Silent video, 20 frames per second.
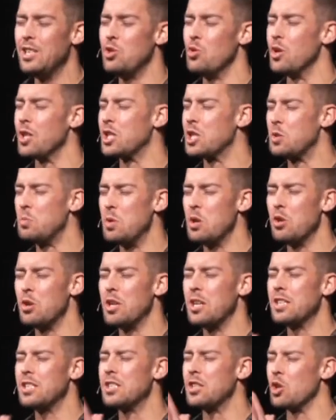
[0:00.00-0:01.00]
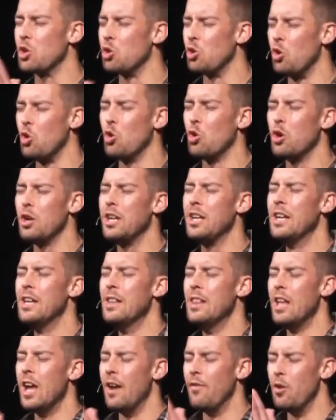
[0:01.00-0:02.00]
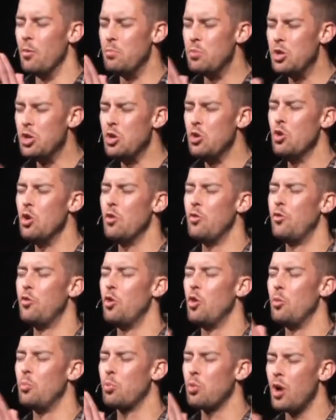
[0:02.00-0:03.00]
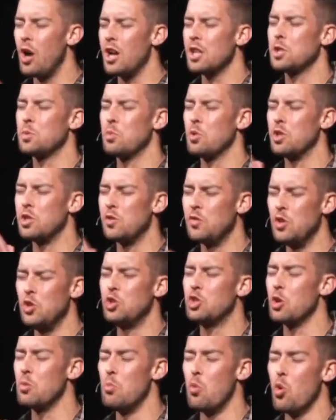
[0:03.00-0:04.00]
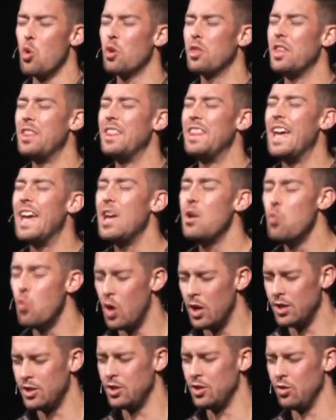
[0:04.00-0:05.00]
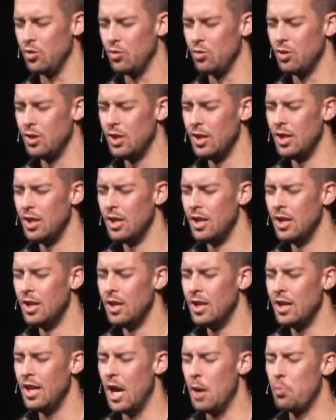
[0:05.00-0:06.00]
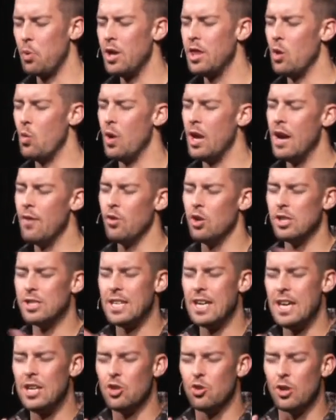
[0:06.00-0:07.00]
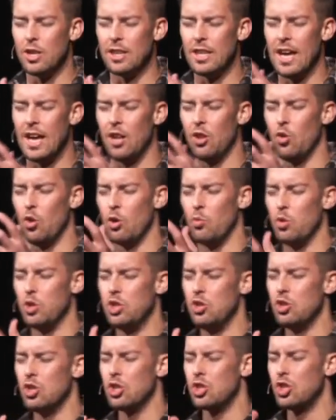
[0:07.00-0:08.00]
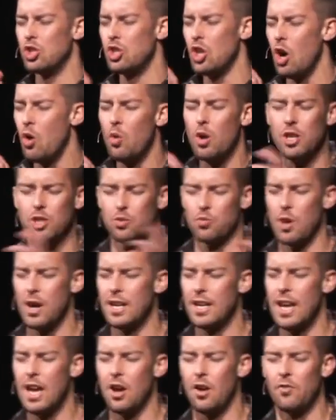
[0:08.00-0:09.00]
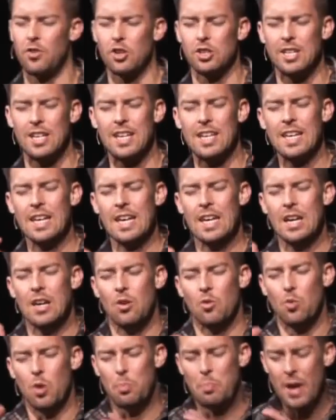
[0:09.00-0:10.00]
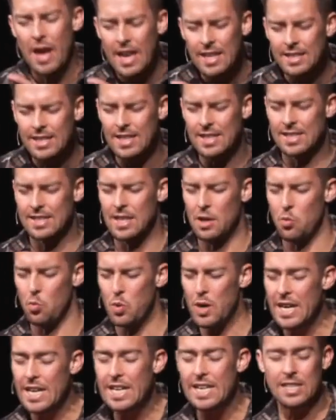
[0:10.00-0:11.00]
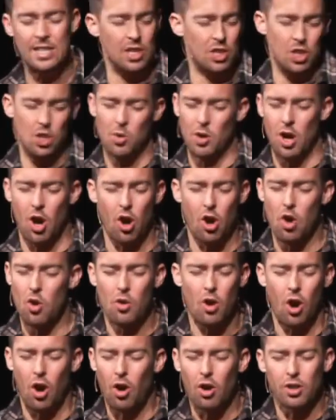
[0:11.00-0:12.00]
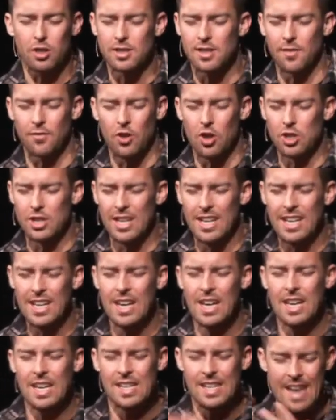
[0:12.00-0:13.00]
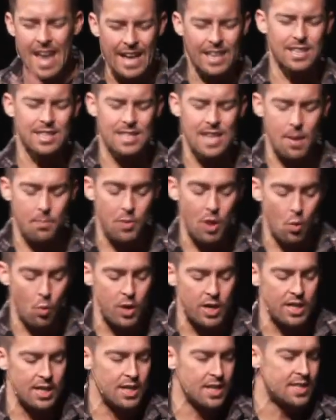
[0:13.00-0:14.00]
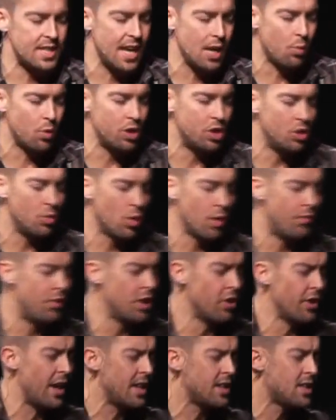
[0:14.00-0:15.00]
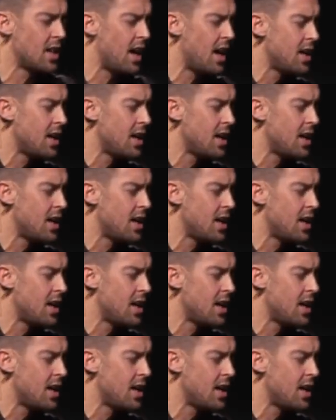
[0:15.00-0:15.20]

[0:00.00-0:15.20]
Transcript: to experience the glory of a beautiful, prosperous future more than they want to. And I pray that whatever is hindering that, Lord, would you just show us right now if there's any repentance that we need to do in our own hearts? If there's any next step that we need to take, would you reveal that to